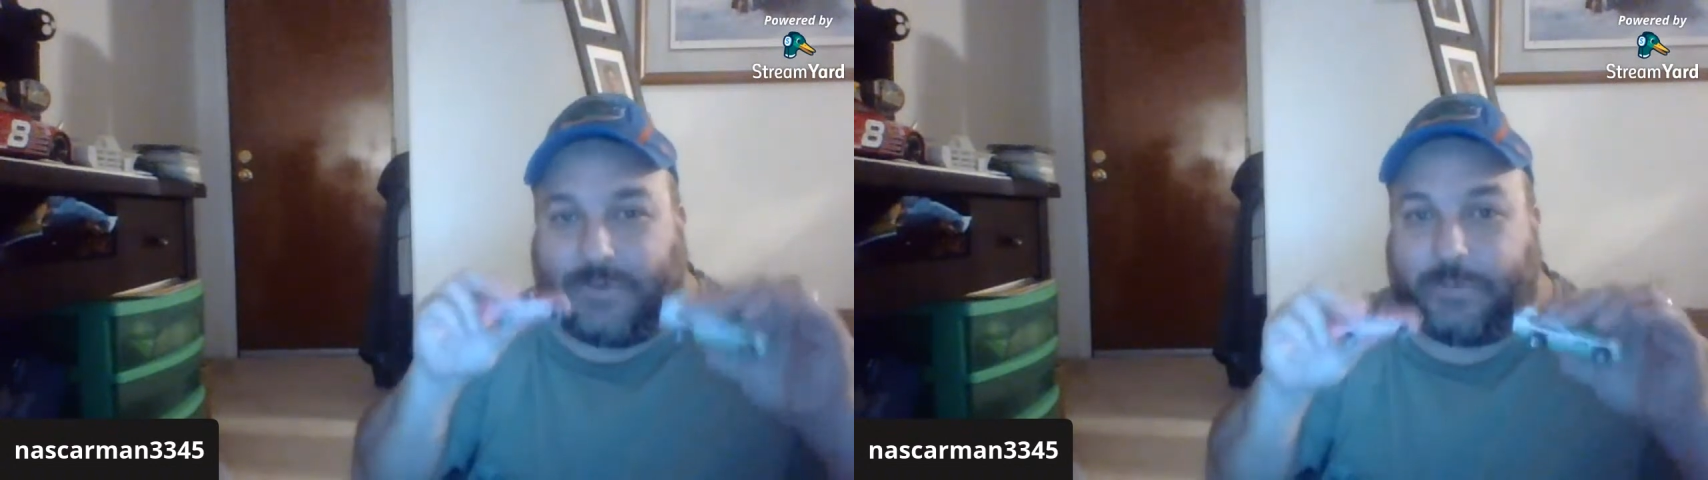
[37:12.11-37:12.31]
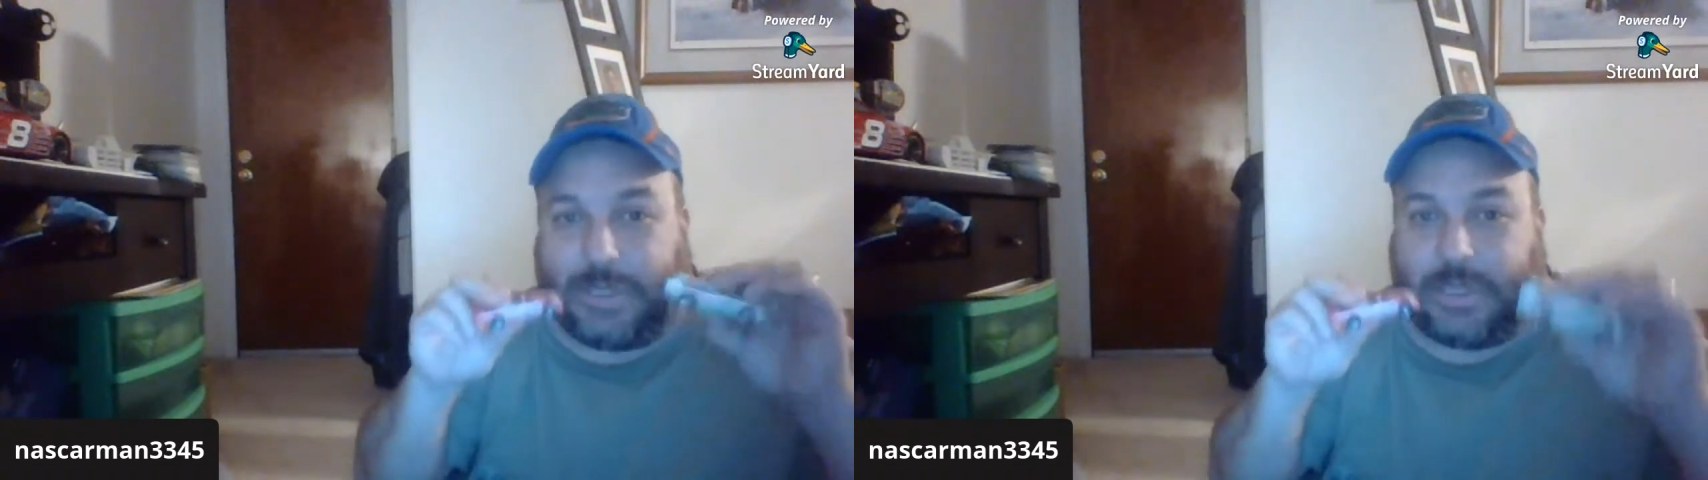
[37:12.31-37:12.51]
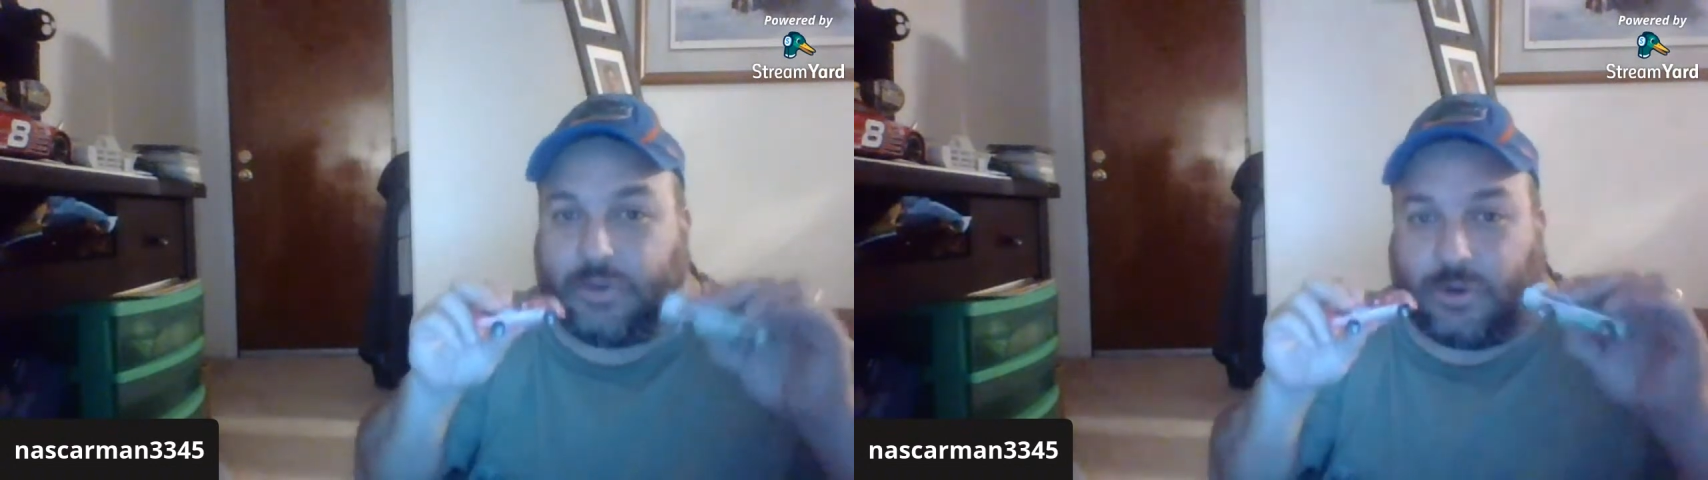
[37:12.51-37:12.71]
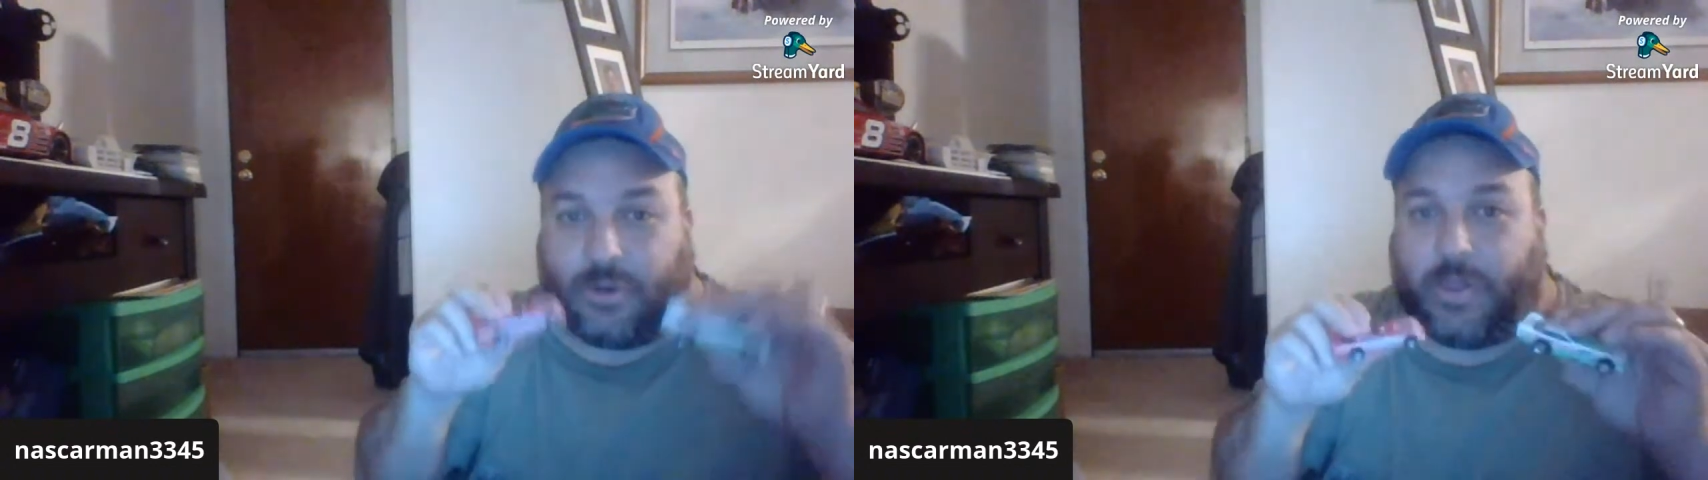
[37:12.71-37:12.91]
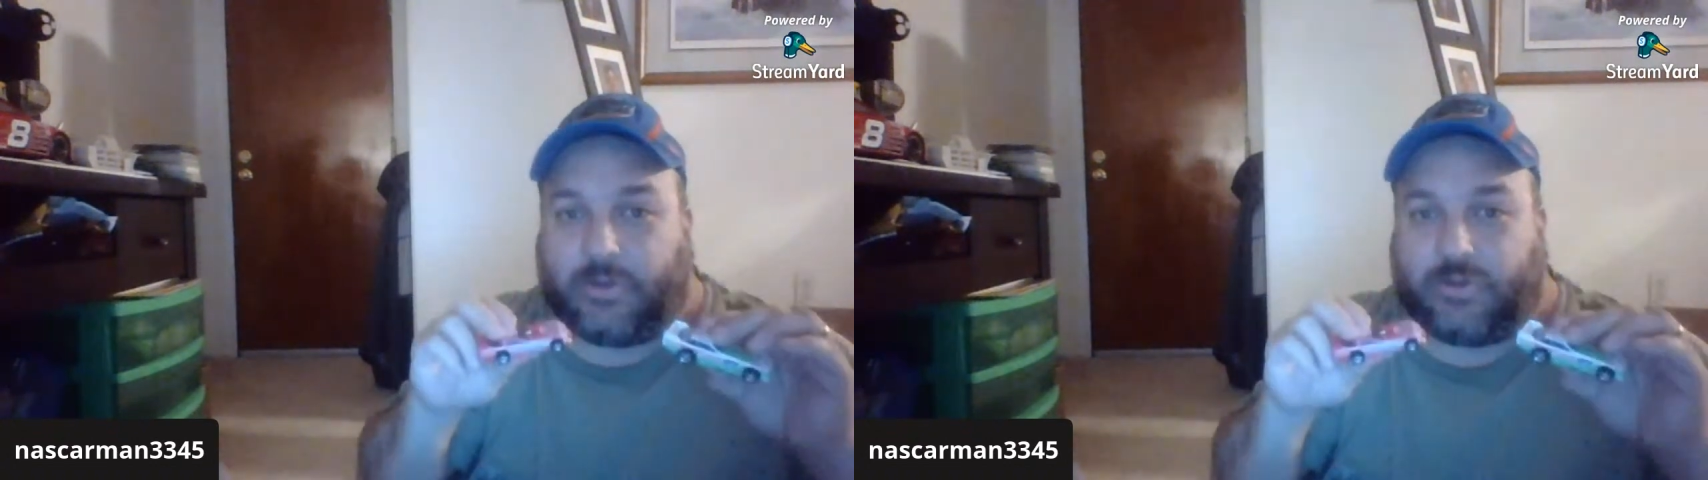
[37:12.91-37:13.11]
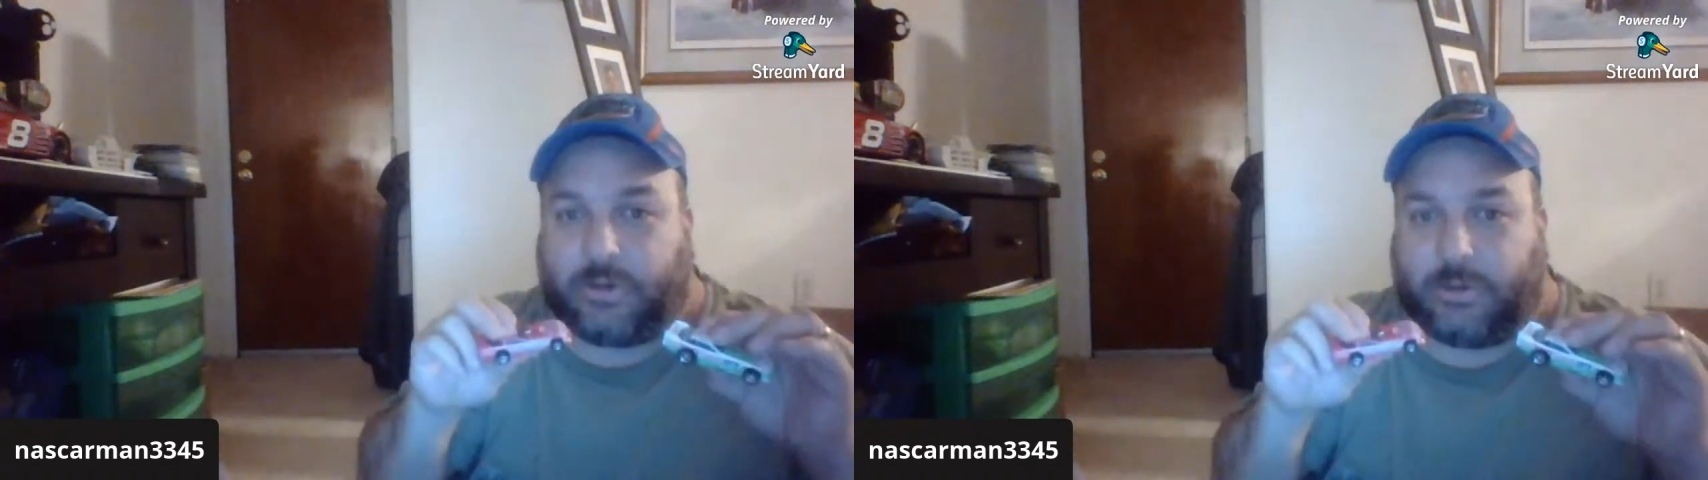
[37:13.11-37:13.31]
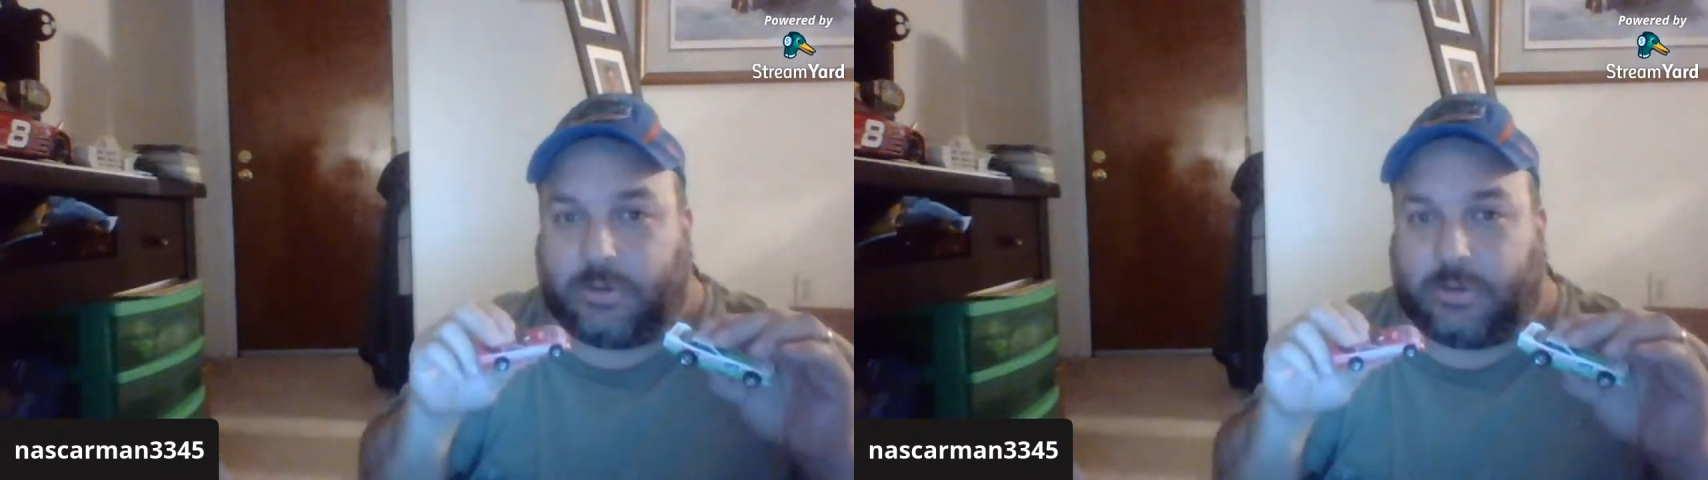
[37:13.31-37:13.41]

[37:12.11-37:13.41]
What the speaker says: to be in your collection.